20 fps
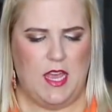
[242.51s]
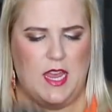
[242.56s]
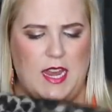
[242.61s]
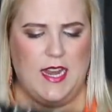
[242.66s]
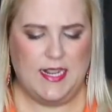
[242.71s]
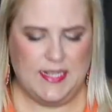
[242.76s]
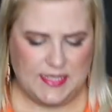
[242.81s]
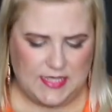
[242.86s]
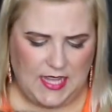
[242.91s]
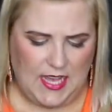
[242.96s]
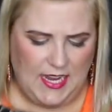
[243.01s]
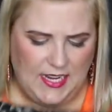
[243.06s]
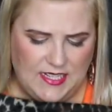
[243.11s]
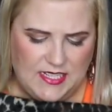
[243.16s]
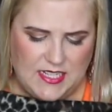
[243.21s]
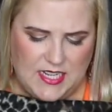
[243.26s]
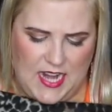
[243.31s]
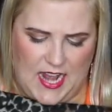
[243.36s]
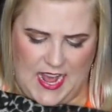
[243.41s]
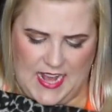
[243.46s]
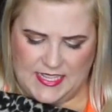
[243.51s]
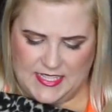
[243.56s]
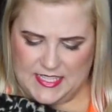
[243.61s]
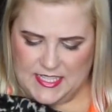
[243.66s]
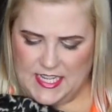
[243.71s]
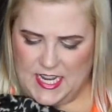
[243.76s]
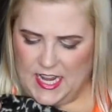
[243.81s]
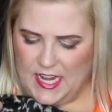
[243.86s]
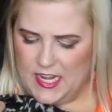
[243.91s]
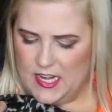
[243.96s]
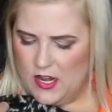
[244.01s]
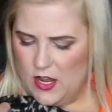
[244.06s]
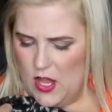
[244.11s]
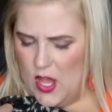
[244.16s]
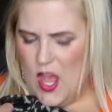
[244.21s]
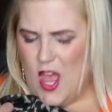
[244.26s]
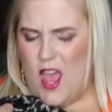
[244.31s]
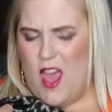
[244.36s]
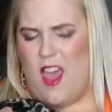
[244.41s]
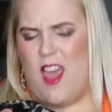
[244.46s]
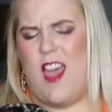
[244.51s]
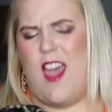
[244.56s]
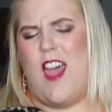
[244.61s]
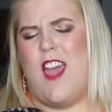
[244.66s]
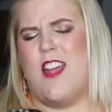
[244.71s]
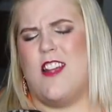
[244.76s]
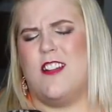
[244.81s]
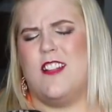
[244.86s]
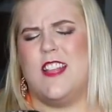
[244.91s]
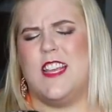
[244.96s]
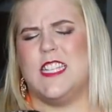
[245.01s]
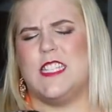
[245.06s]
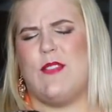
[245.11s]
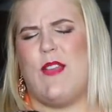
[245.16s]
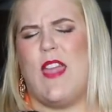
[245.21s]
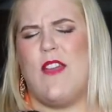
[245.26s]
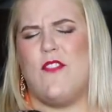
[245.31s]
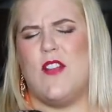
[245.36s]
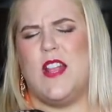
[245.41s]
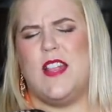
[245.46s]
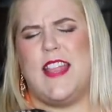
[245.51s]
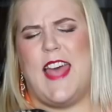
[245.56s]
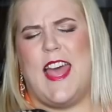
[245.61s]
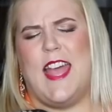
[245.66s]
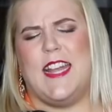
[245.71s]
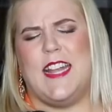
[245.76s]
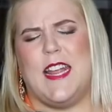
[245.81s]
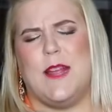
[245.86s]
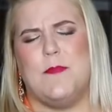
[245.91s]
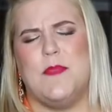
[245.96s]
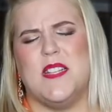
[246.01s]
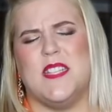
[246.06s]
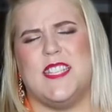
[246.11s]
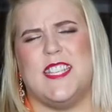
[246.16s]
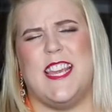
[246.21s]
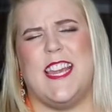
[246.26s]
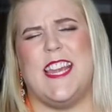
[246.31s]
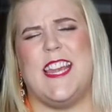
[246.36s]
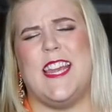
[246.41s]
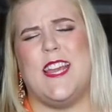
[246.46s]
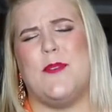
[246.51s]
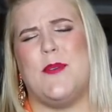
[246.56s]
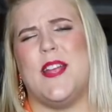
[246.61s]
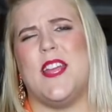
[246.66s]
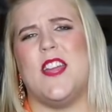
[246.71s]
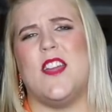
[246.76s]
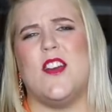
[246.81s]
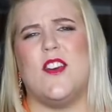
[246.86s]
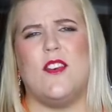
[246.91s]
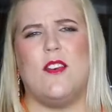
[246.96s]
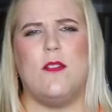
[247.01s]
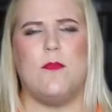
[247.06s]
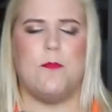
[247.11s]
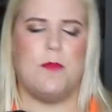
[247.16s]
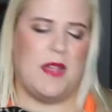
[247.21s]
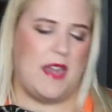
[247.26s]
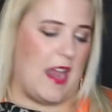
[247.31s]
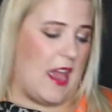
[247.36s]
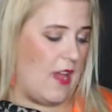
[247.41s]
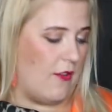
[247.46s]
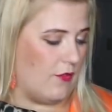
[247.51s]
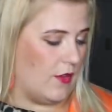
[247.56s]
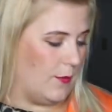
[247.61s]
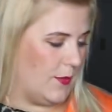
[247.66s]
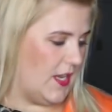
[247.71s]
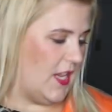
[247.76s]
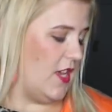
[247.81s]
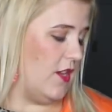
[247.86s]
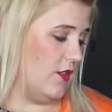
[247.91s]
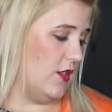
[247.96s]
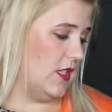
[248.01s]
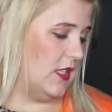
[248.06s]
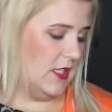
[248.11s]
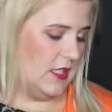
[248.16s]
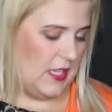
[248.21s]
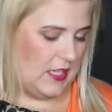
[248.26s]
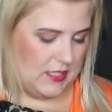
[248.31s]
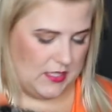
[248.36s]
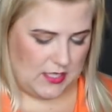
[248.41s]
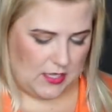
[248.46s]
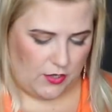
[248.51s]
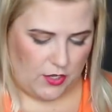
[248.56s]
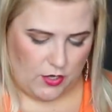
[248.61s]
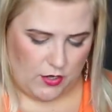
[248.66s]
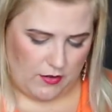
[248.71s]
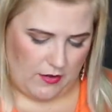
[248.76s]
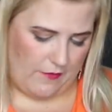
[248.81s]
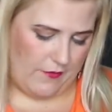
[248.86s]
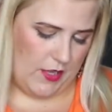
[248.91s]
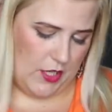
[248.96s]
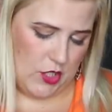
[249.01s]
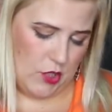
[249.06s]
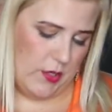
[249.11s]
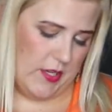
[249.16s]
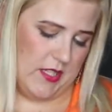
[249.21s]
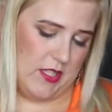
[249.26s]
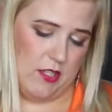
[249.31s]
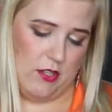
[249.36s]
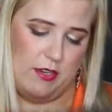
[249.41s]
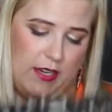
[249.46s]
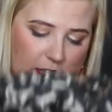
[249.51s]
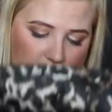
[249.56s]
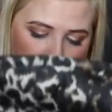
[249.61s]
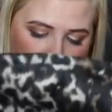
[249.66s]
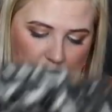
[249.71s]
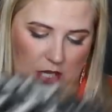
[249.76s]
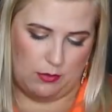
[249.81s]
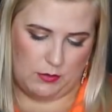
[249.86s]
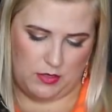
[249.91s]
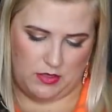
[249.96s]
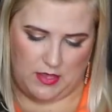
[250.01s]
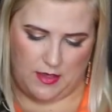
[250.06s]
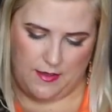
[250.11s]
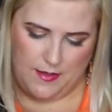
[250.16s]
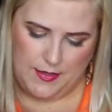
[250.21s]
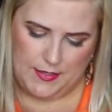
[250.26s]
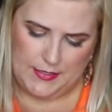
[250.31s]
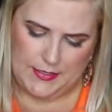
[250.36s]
It is lined in acetate, our least favorite lining material, but everybody uses it, so you don't have any choice. You guys are stuck with it.